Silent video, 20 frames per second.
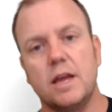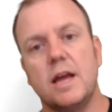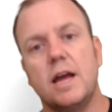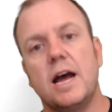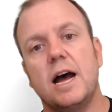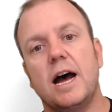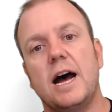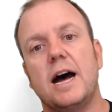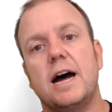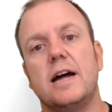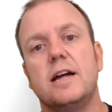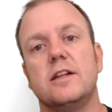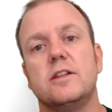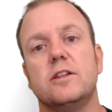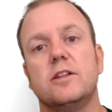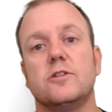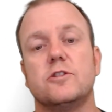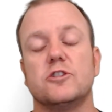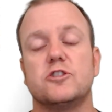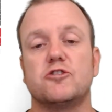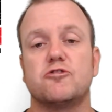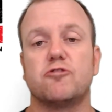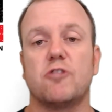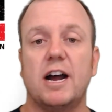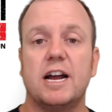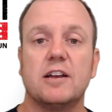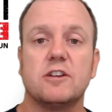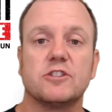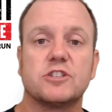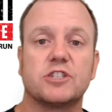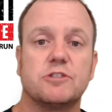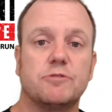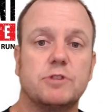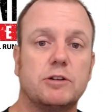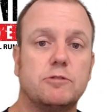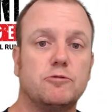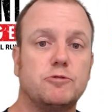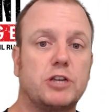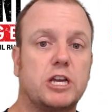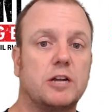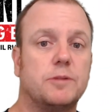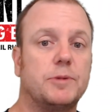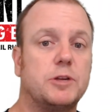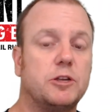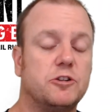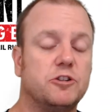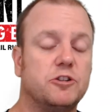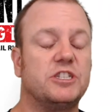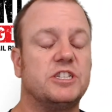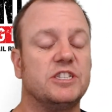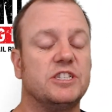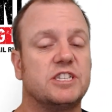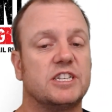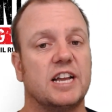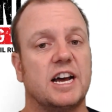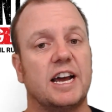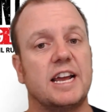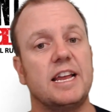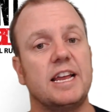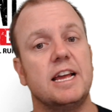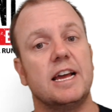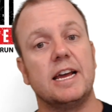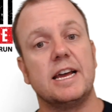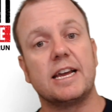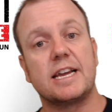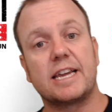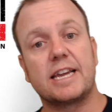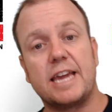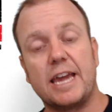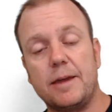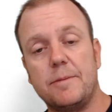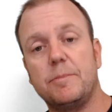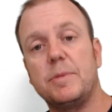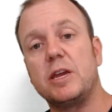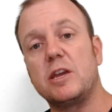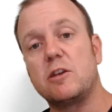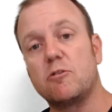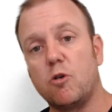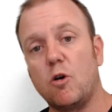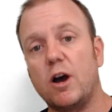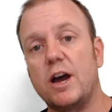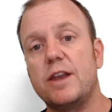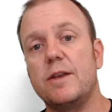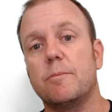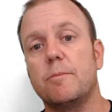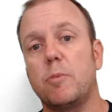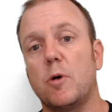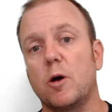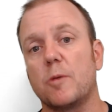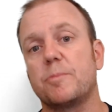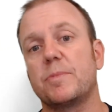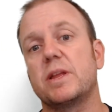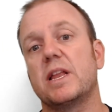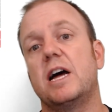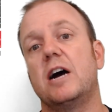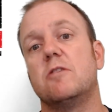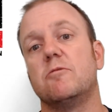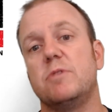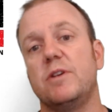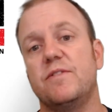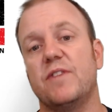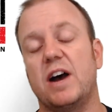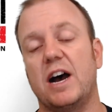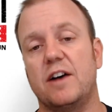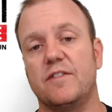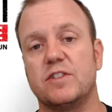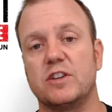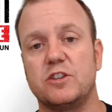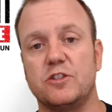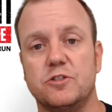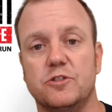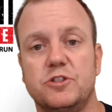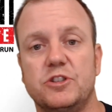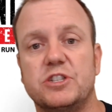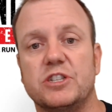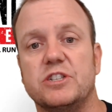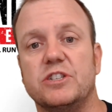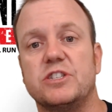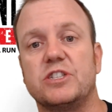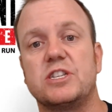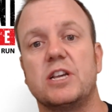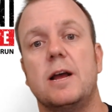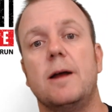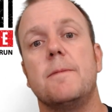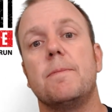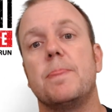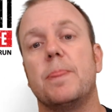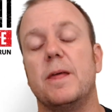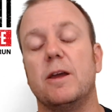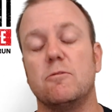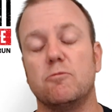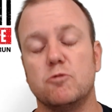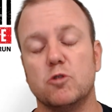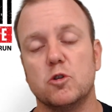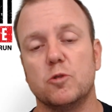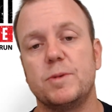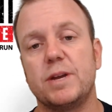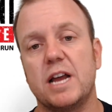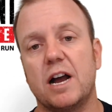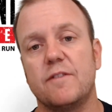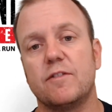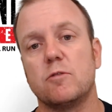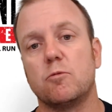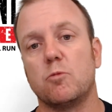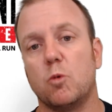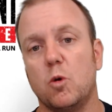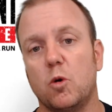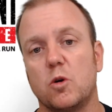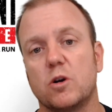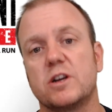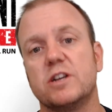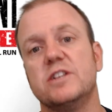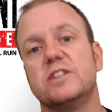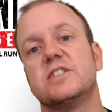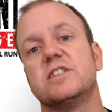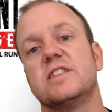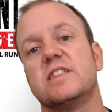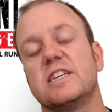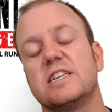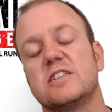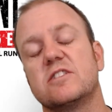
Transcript: The trails that we're going to be using today can be quite popular with other users. There will be other walkers and things